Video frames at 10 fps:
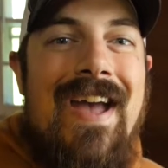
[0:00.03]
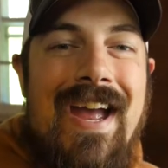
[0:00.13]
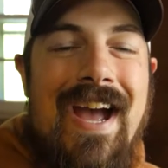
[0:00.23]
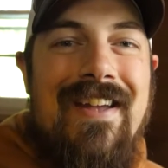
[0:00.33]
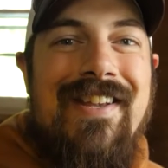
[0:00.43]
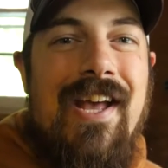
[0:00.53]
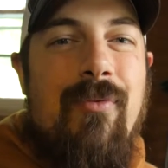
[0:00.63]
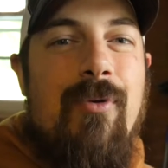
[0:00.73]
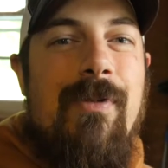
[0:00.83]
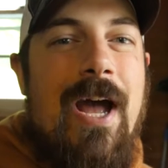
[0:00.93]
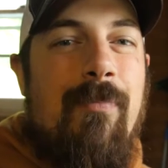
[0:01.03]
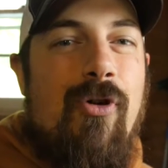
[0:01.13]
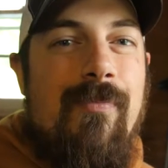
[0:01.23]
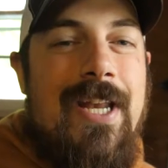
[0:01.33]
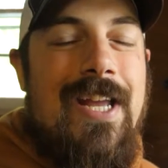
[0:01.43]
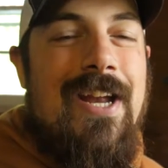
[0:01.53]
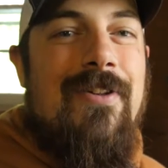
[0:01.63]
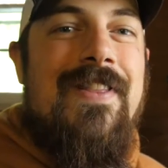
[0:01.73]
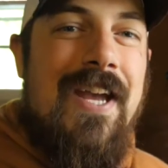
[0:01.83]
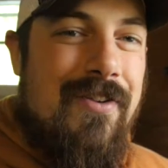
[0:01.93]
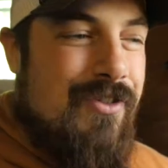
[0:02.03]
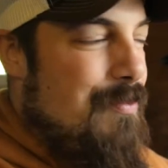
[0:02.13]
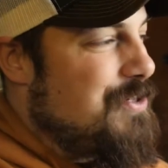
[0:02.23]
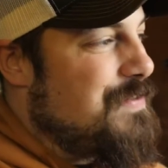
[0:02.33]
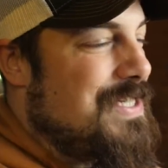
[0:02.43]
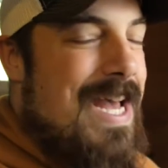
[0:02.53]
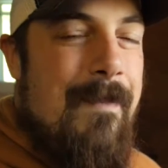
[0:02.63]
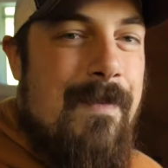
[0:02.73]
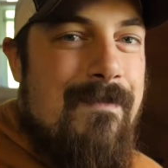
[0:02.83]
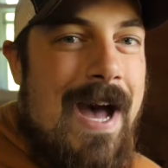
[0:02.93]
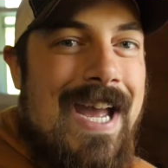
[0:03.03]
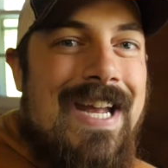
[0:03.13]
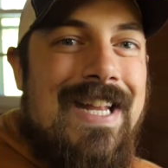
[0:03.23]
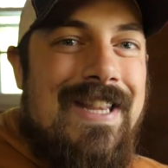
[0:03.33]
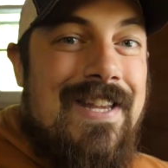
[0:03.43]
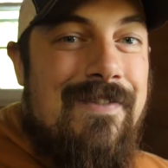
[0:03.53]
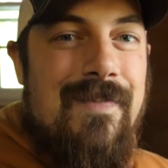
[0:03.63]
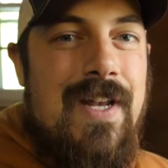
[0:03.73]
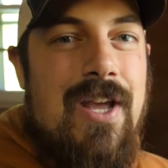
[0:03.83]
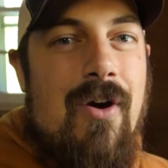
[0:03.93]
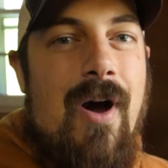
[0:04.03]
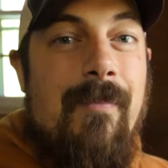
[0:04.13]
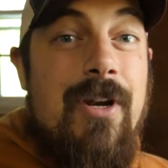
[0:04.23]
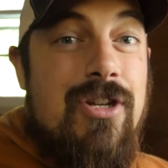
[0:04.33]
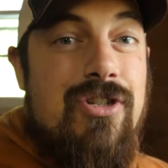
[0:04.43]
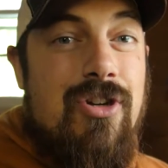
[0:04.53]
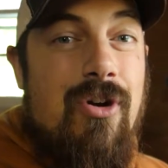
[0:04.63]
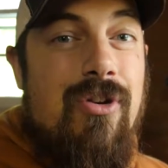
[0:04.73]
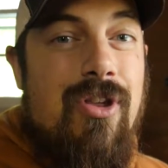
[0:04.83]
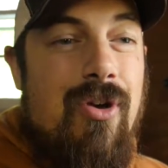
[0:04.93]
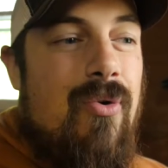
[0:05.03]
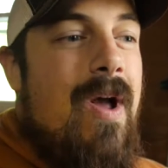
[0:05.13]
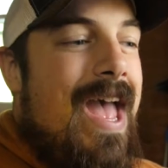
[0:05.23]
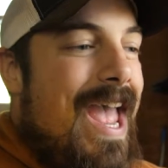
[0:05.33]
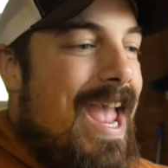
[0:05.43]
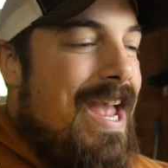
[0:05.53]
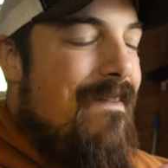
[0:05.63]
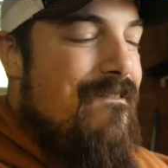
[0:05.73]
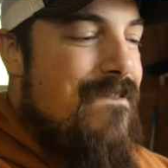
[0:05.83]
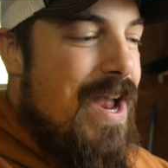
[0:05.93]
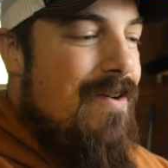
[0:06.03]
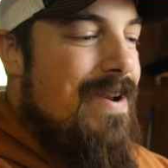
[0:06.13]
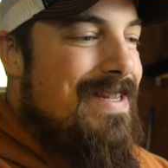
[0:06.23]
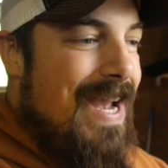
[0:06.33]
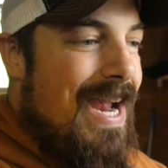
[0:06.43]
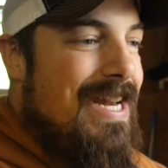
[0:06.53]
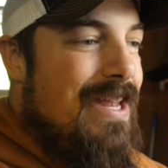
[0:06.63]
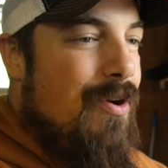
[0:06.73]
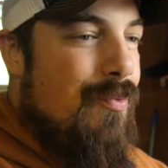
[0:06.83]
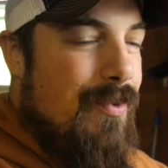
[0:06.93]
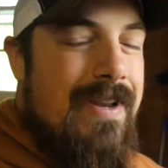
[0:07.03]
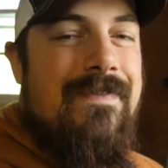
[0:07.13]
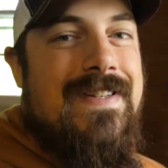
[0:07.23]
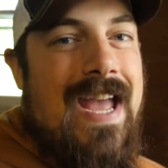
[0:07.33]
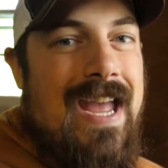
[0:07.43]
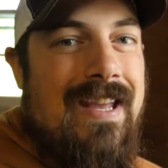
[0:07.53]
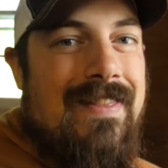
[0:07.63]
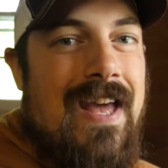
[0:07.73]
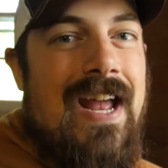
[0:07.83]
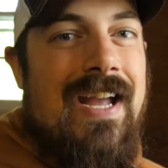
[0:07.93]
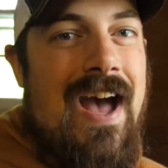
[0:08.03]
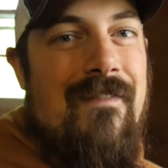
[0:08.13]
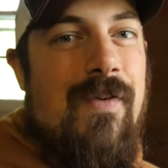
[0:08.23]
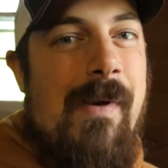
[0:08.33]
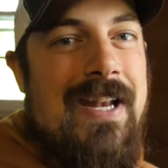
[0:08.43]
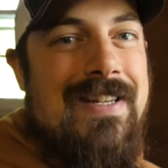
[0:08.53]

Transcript: Hey guys, Caleb with Black Pearl Media here. Thank you so much for stopping by. And in this video, I'm going to show you a very tiny reef tank that I got for my